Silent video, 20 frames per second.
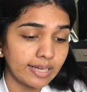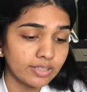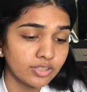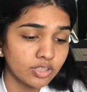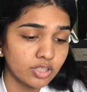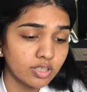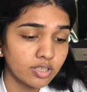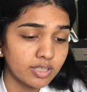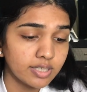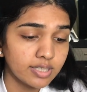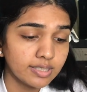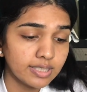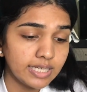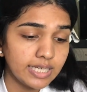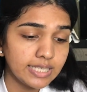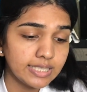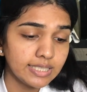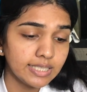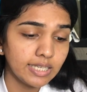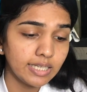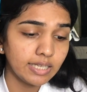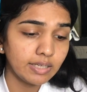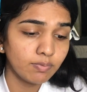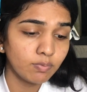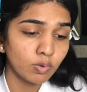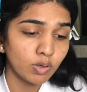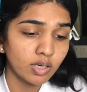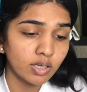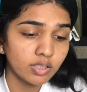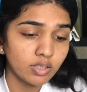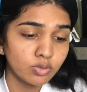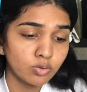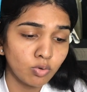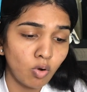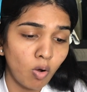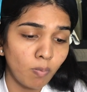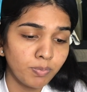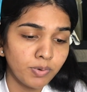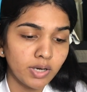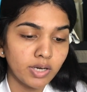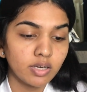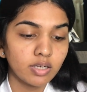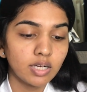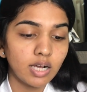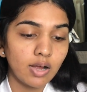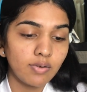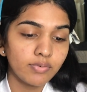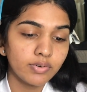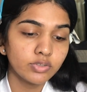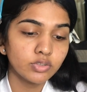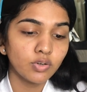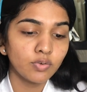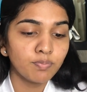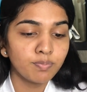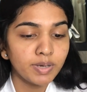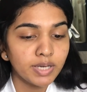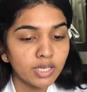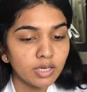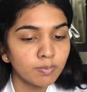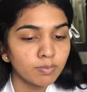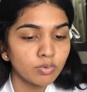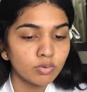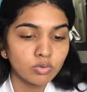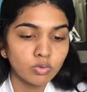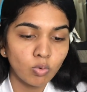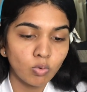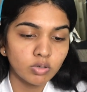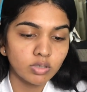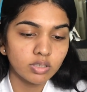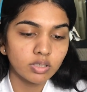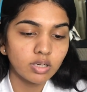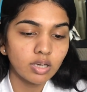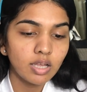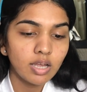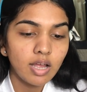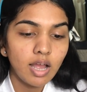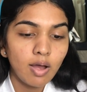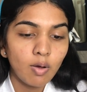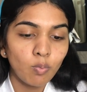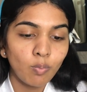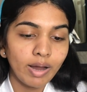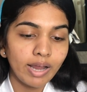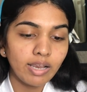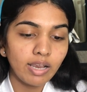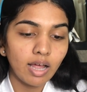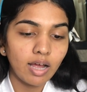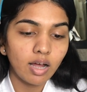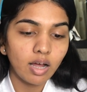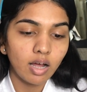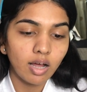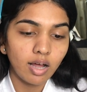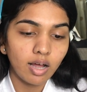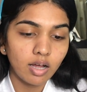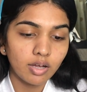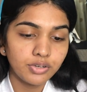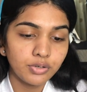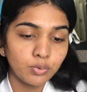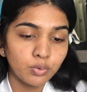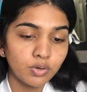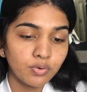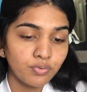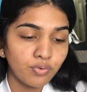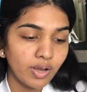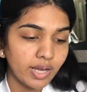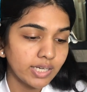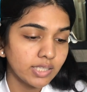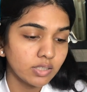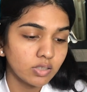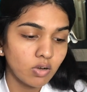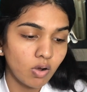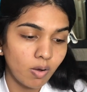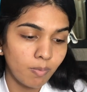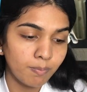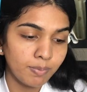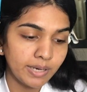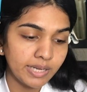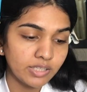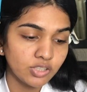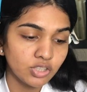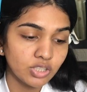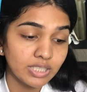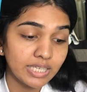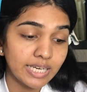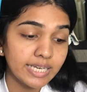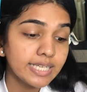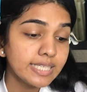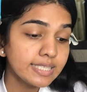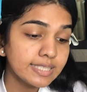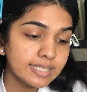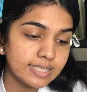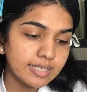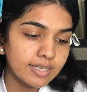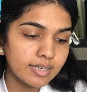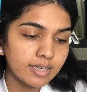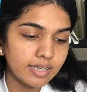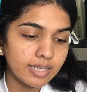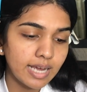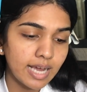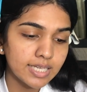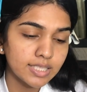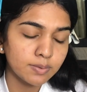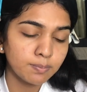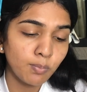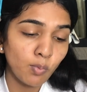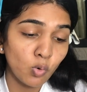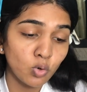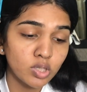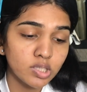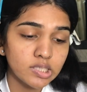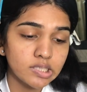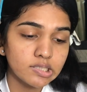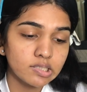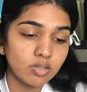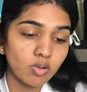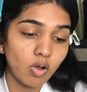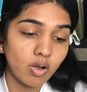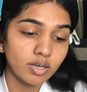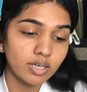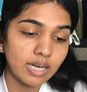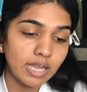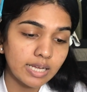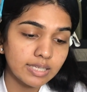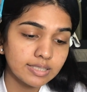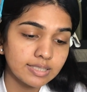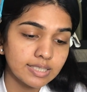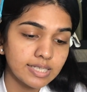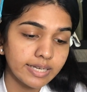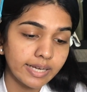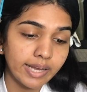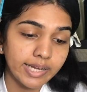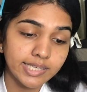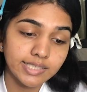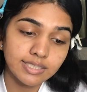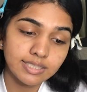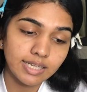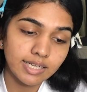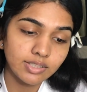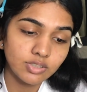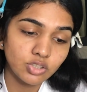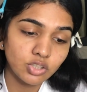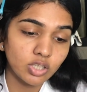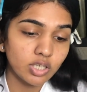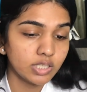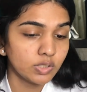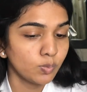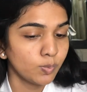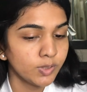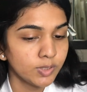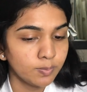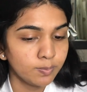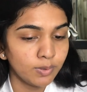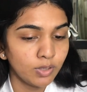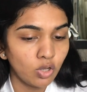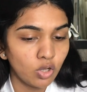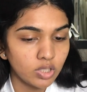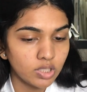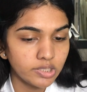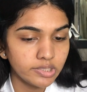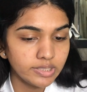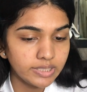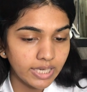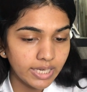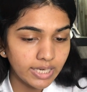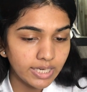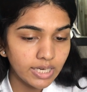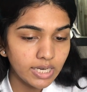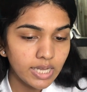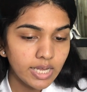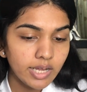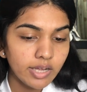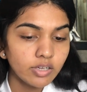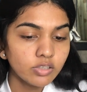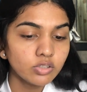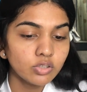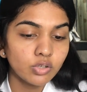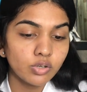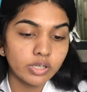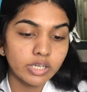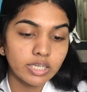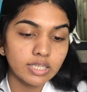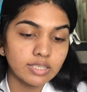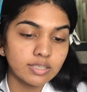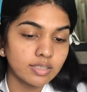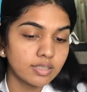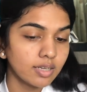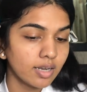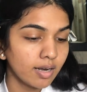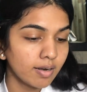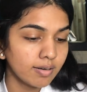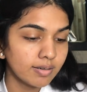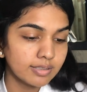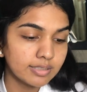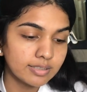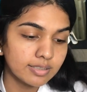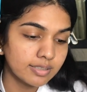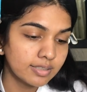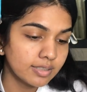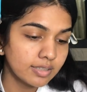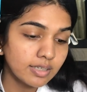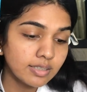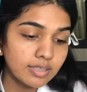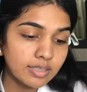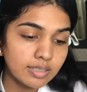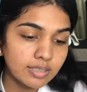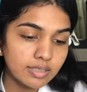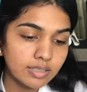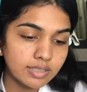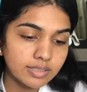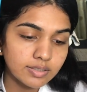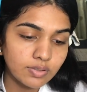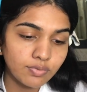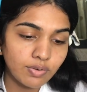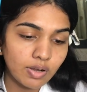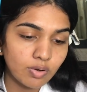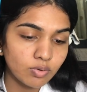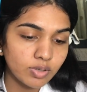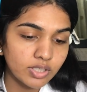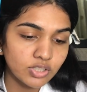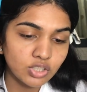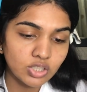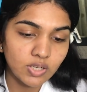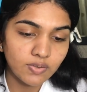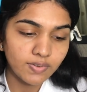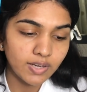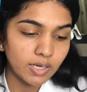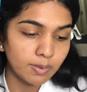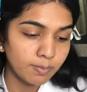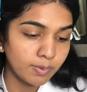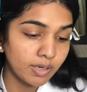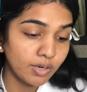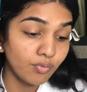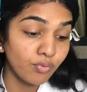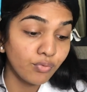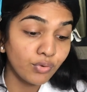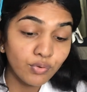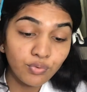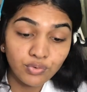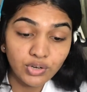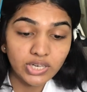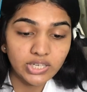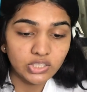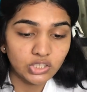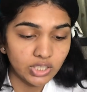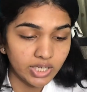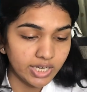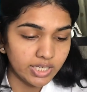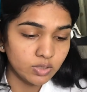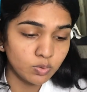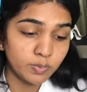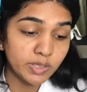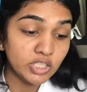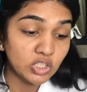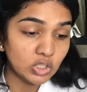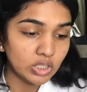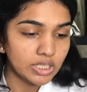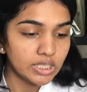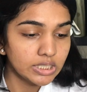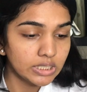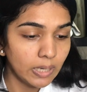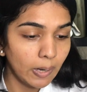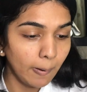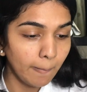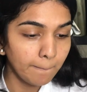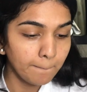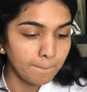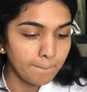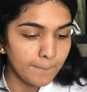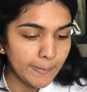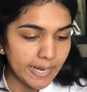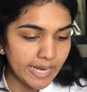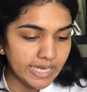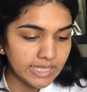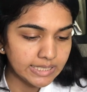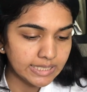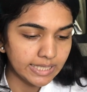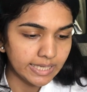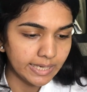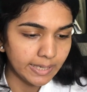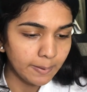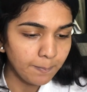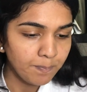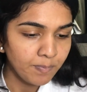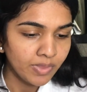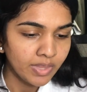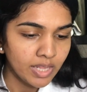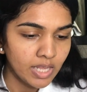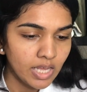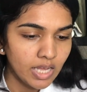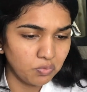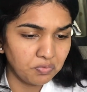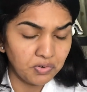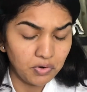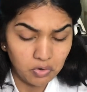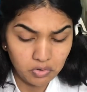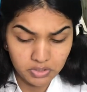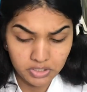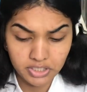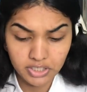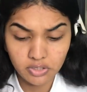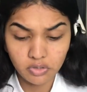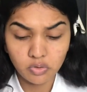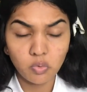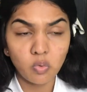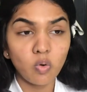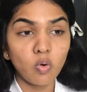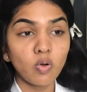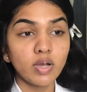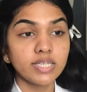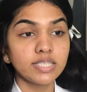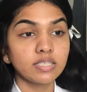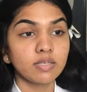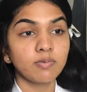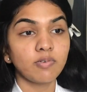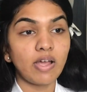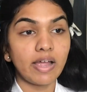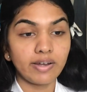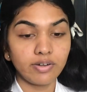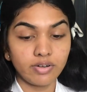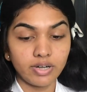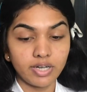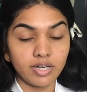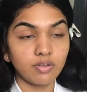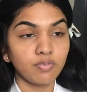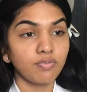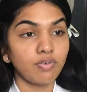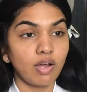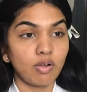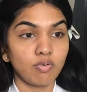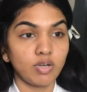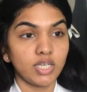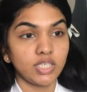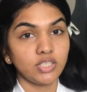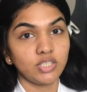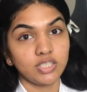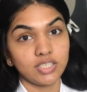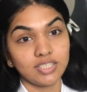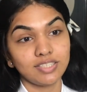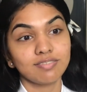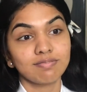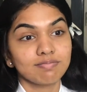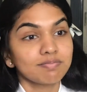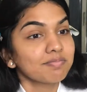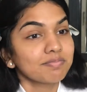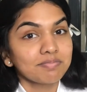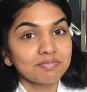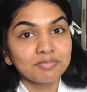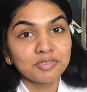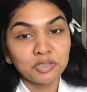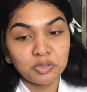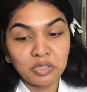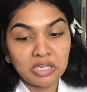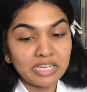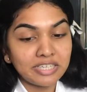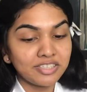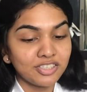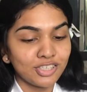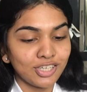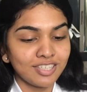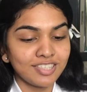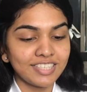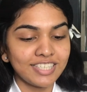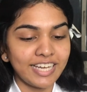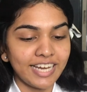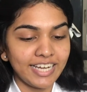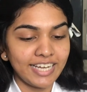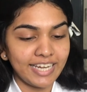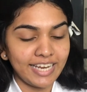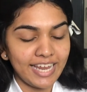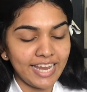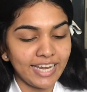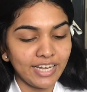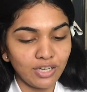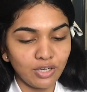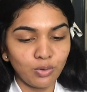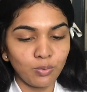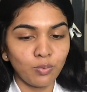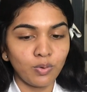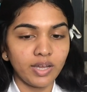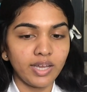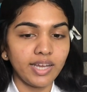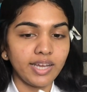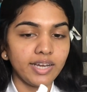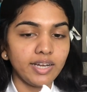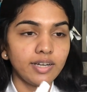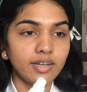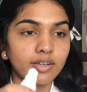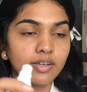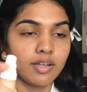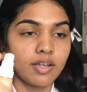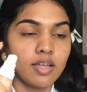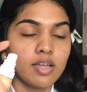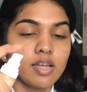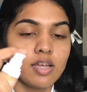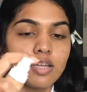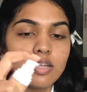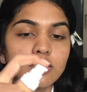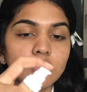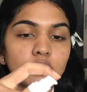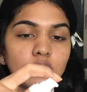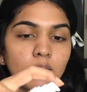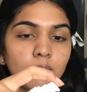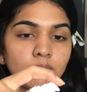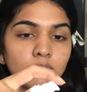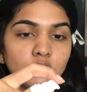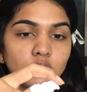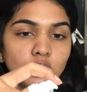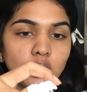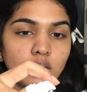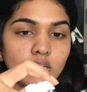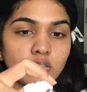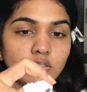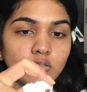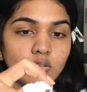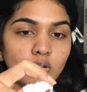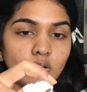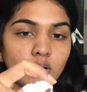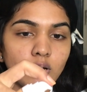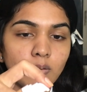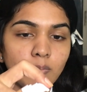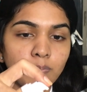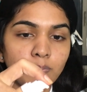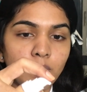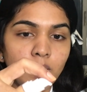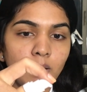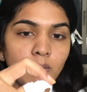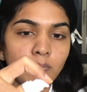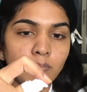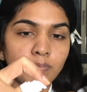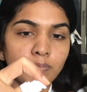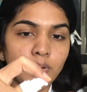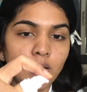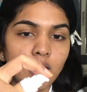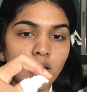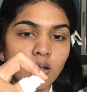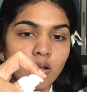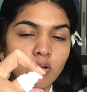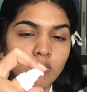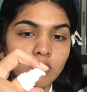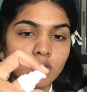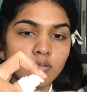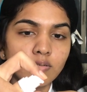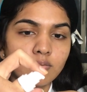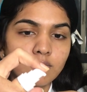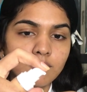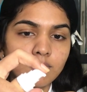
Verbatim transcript: texture is easily worked to obtain a coverage of medium to total while uh, unifying the complexion instantly. As a bonus, this long-lasting aerial texture is visible on the skin. So you can, uh, is a foundation available in 50 shades, which is amazing. We already know it's a hydrating foundation. So let's just get into it. So I'm just gonna pump out